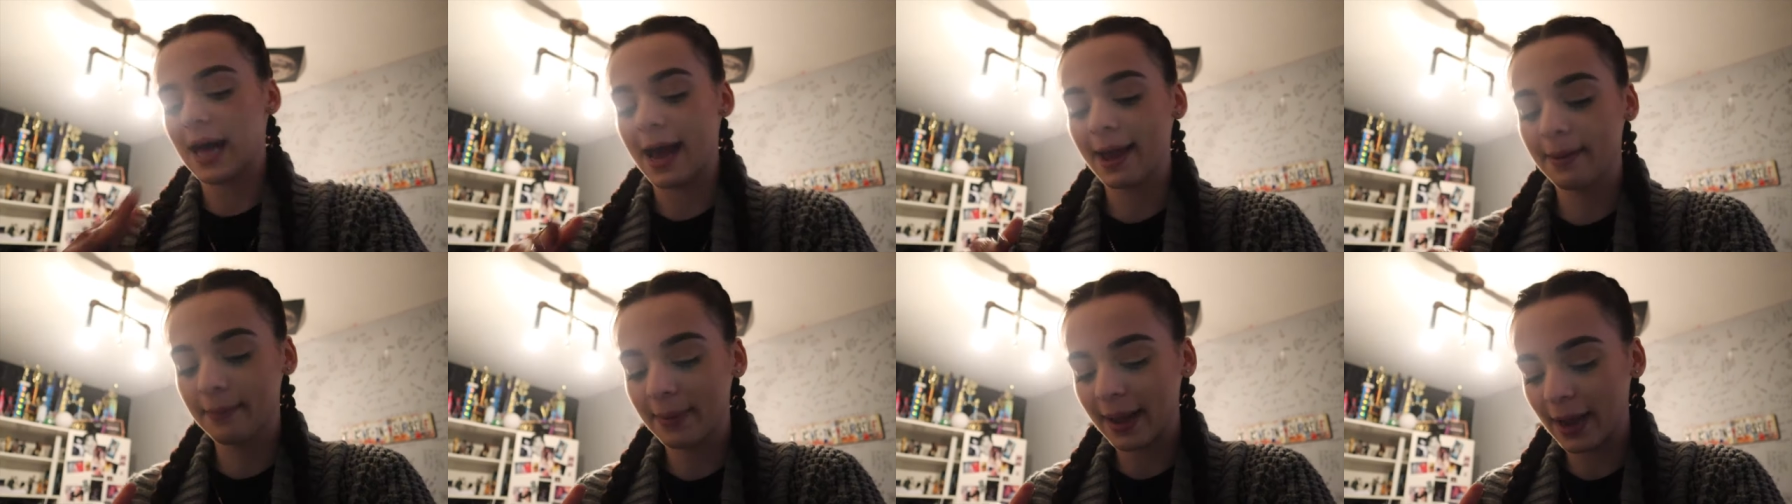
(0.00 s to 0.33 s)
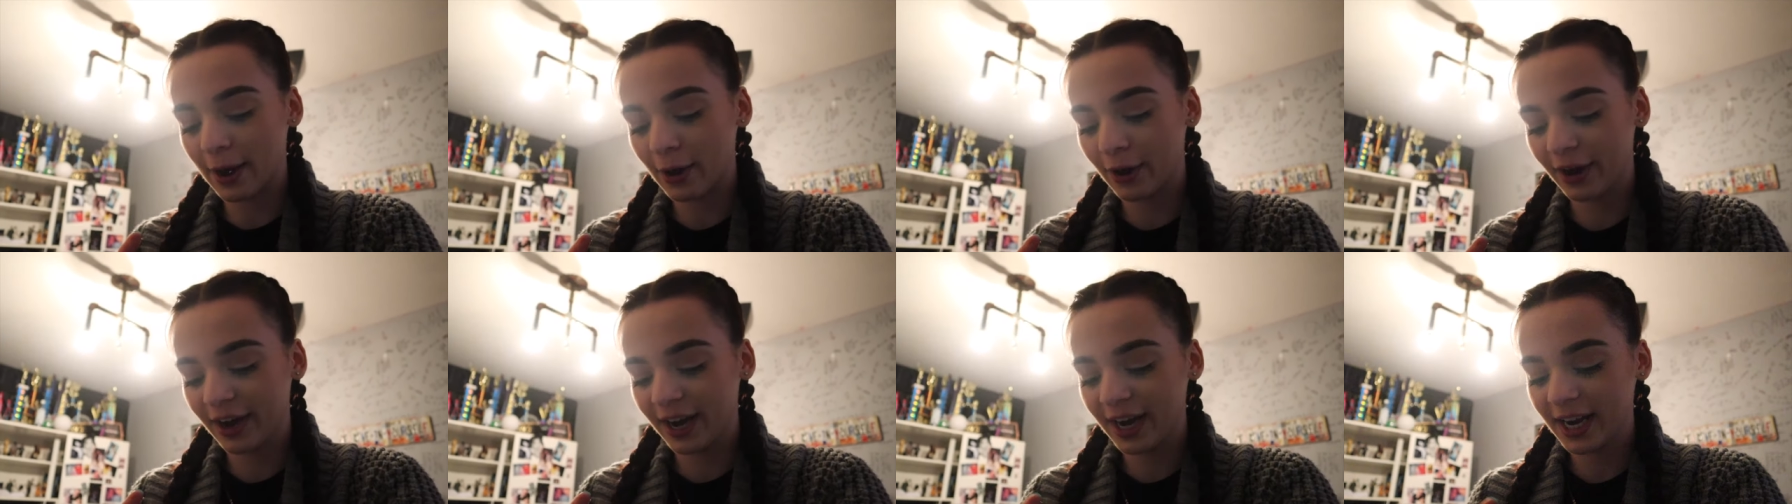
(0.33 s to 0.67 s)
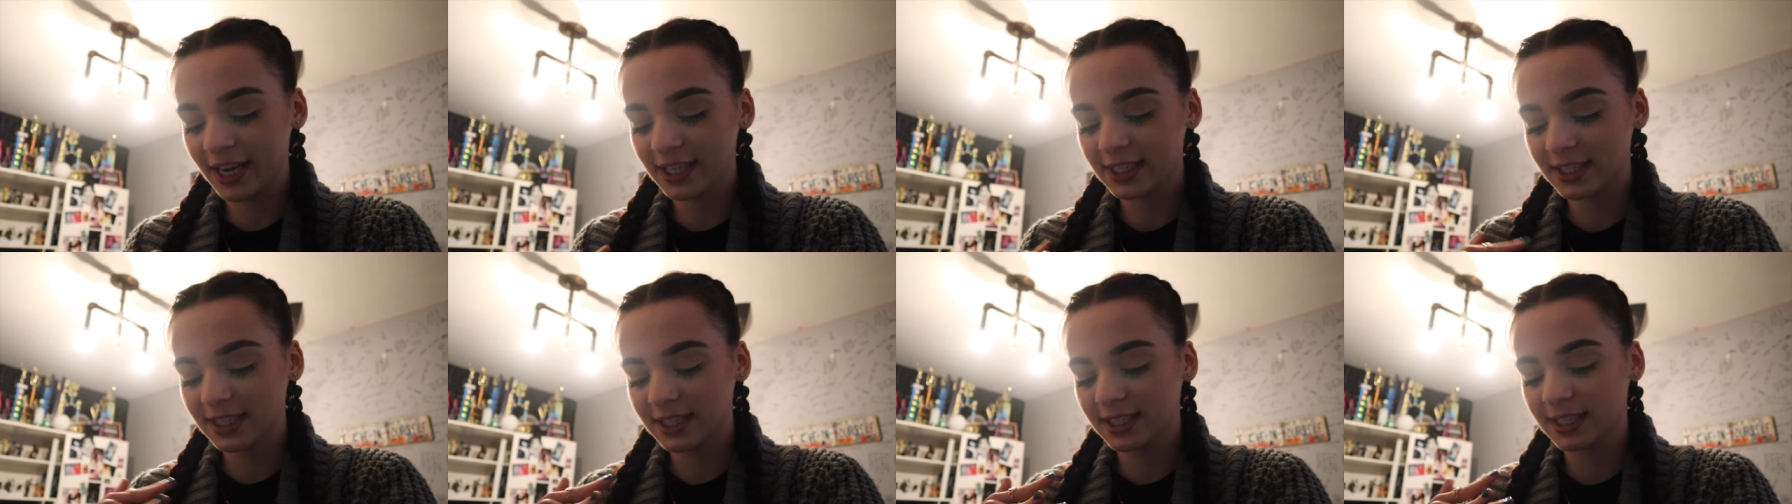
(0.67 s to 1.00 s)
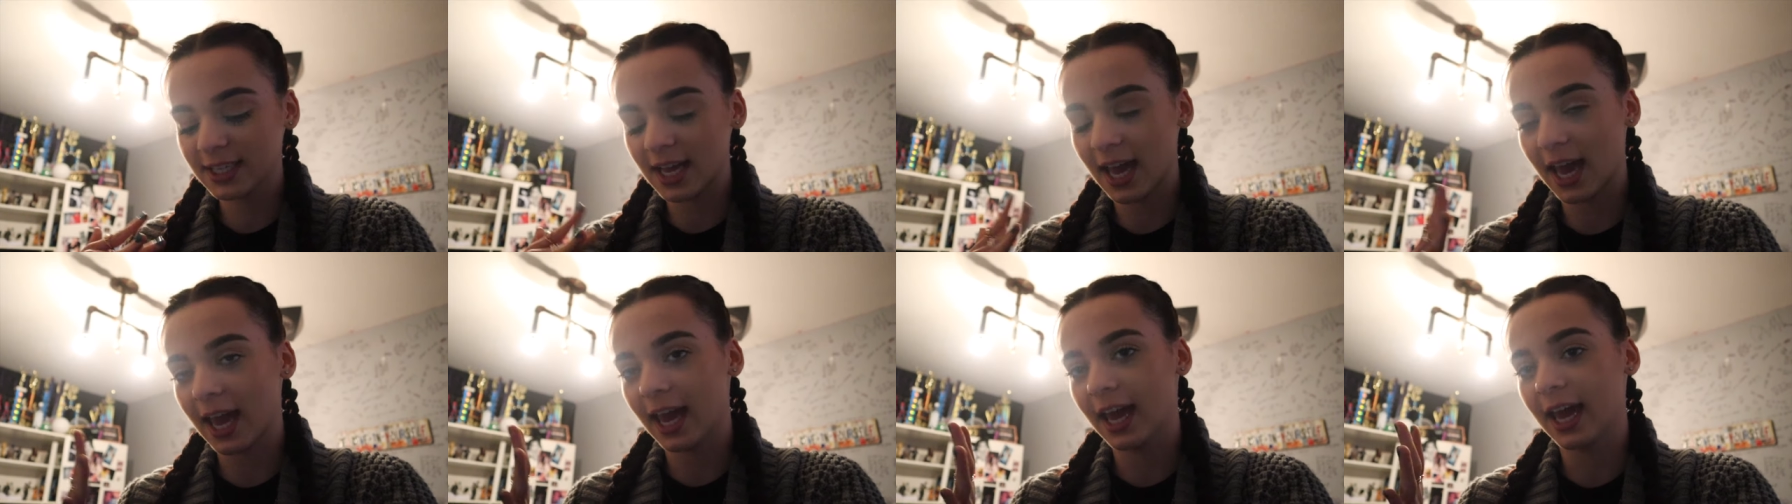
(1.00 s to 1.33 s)

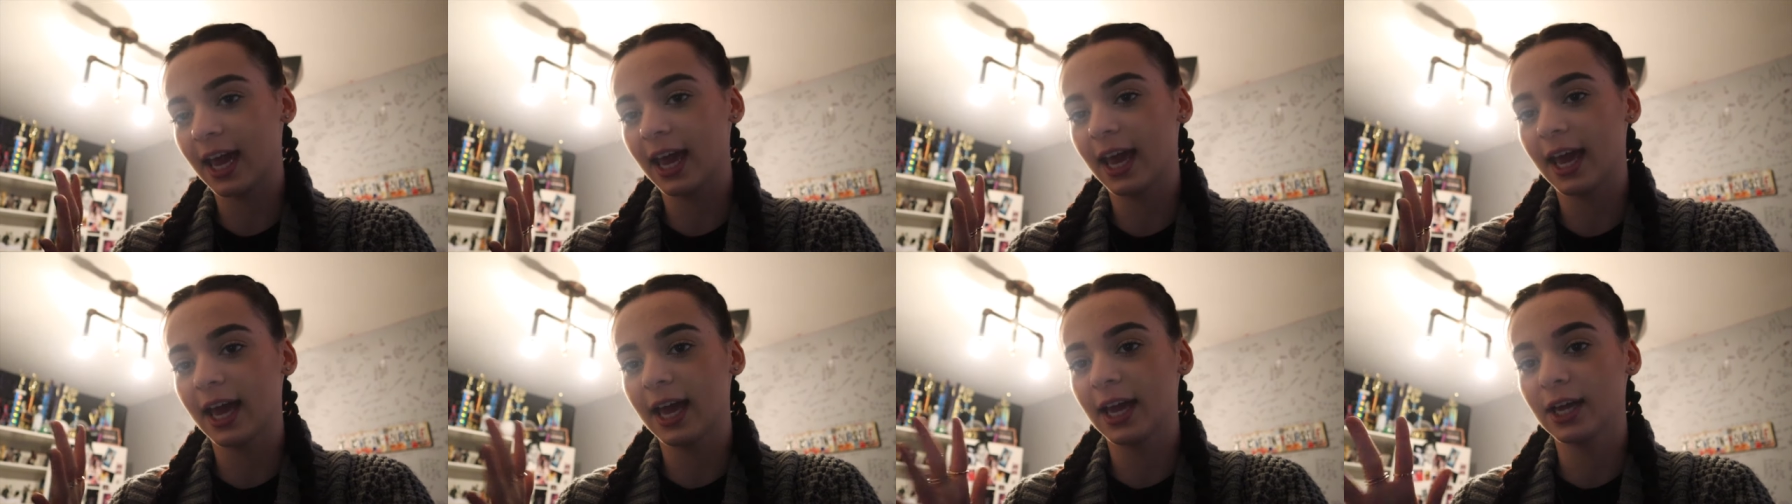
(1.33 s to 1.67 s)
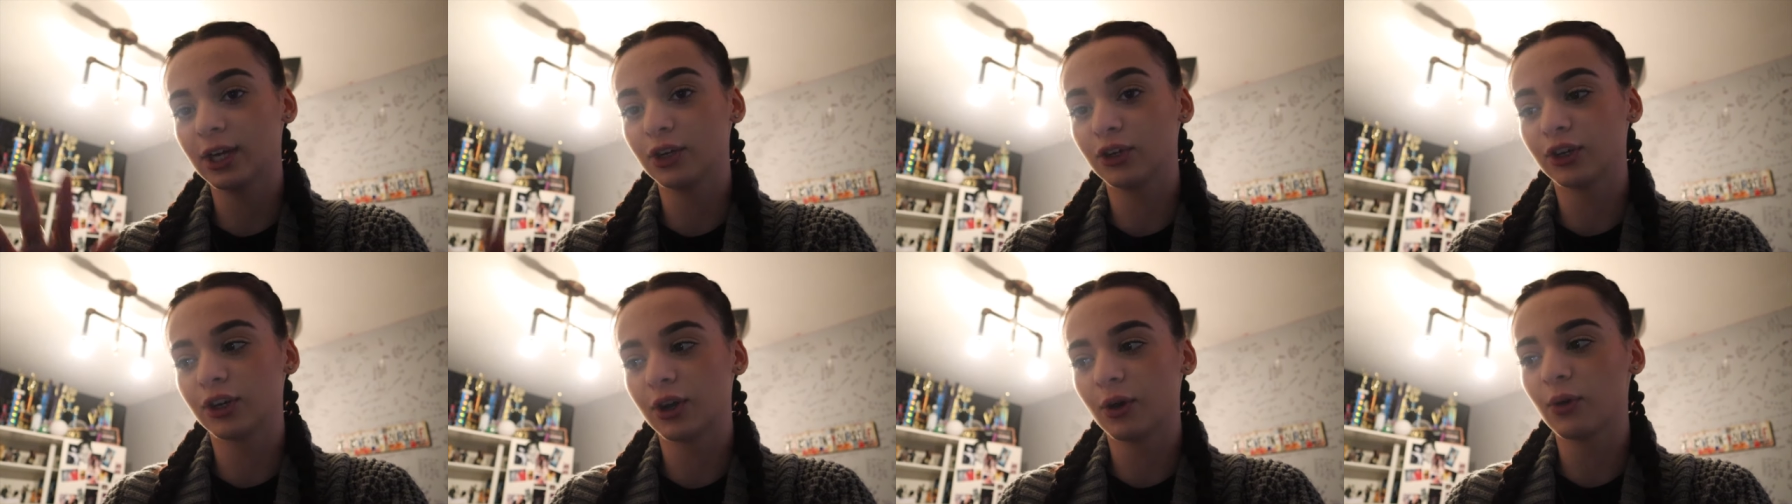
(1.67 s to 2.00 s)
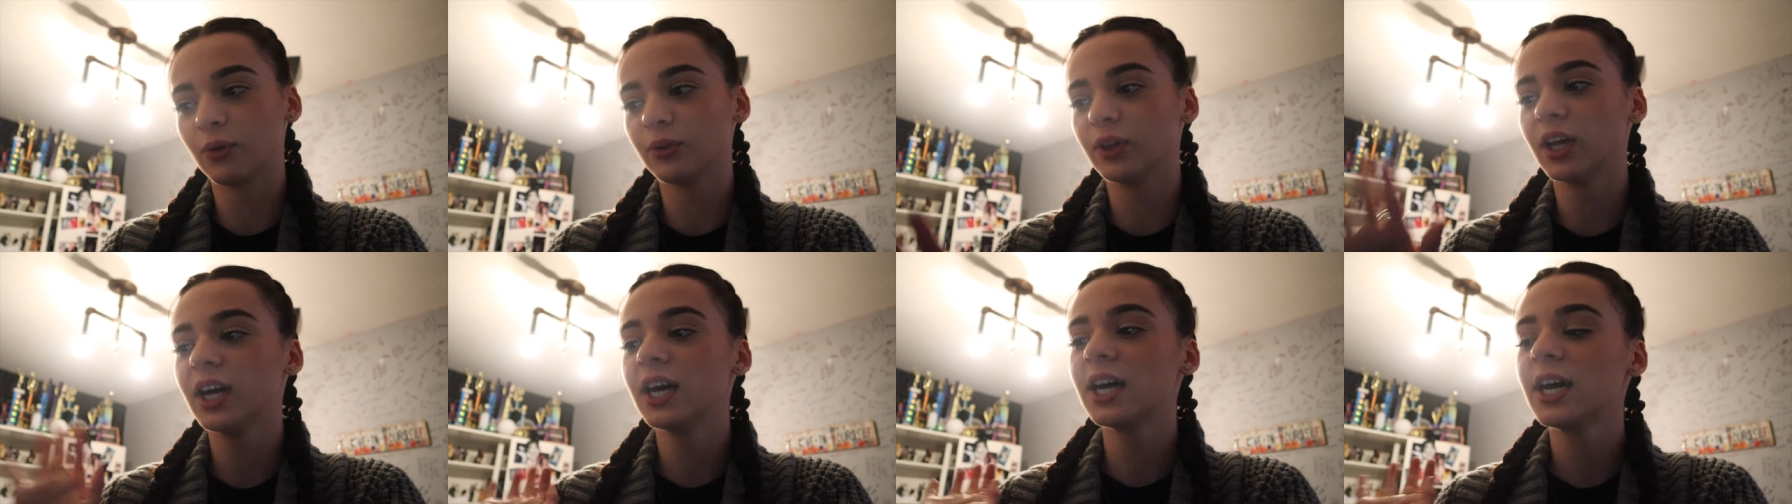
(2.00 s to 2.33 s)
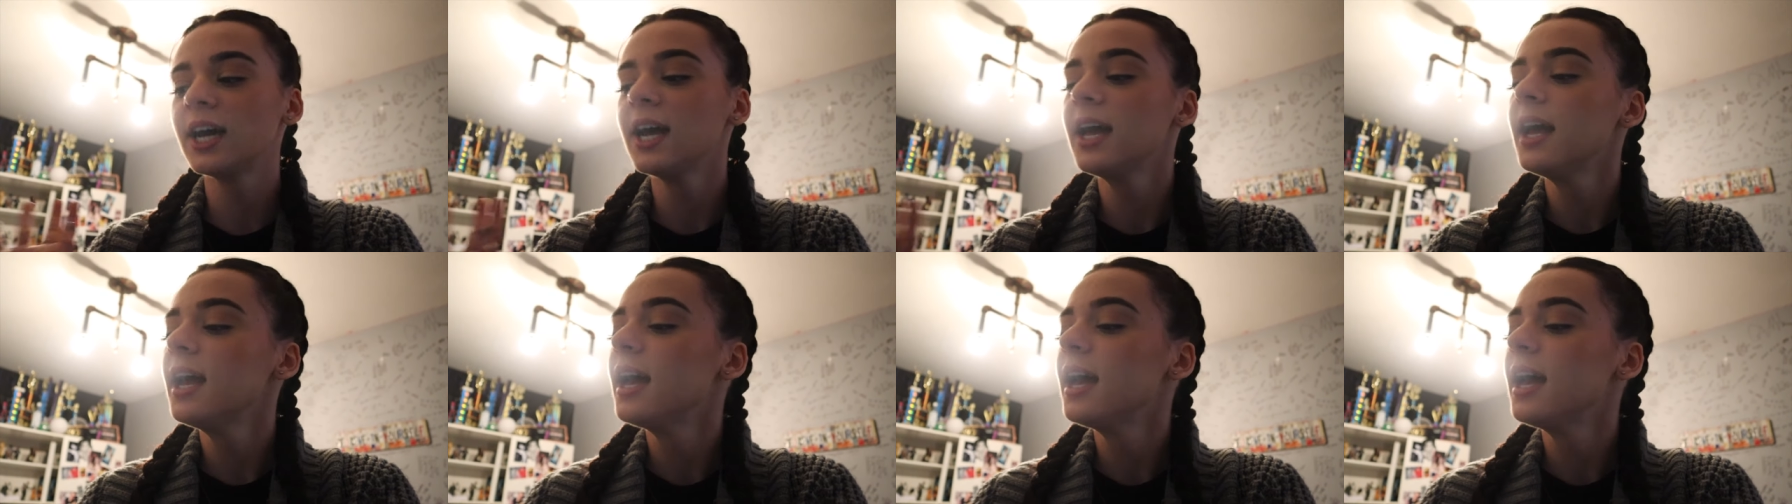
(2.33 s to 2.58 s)
blackberries, and granola,